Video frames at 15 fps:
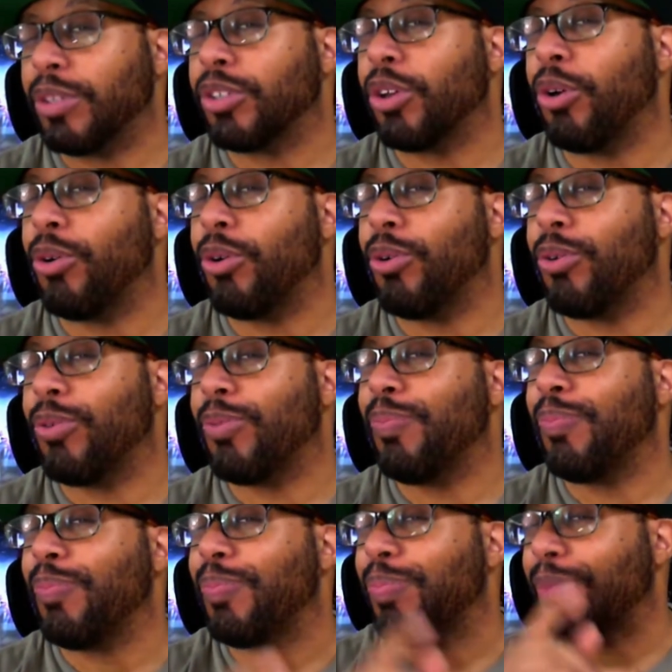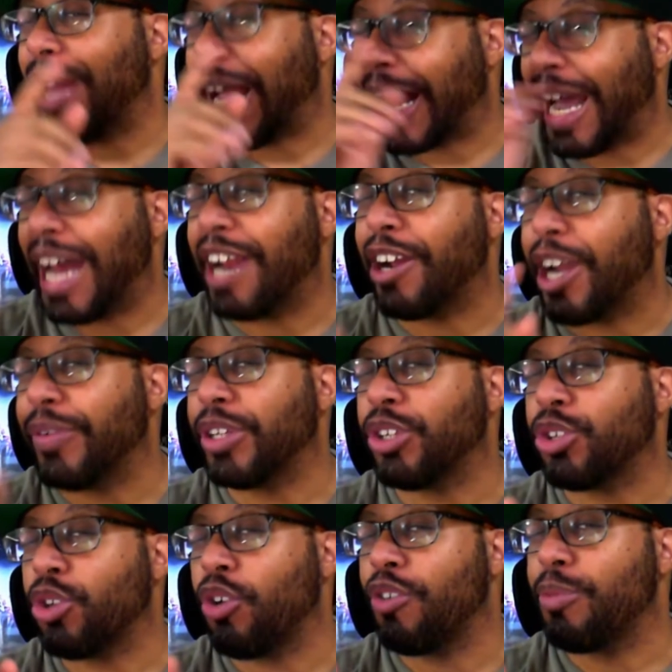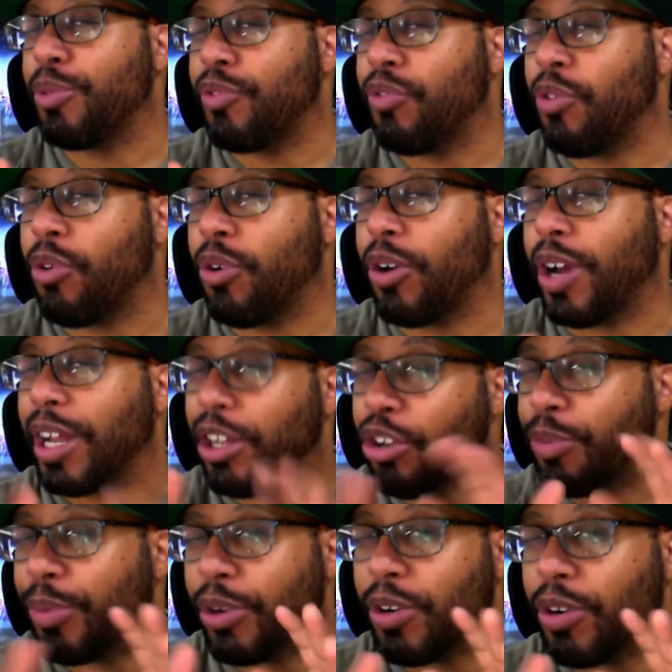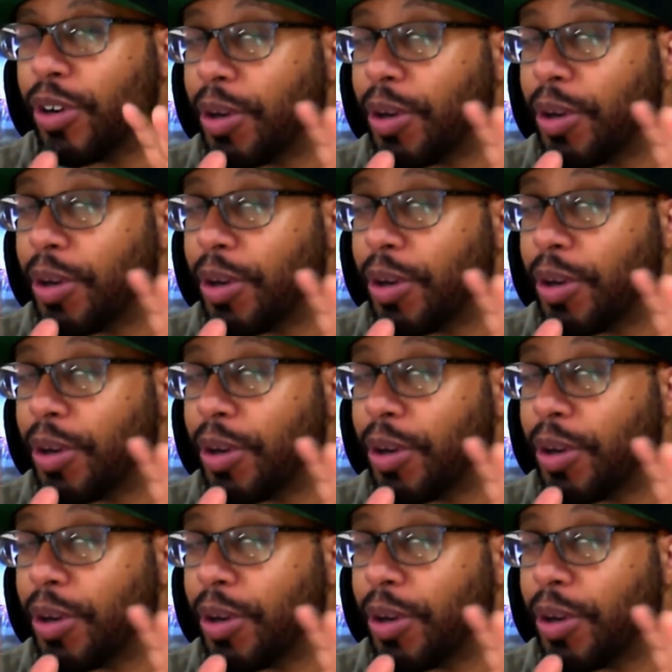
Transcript: So, I kind of covered the story before, a little bit.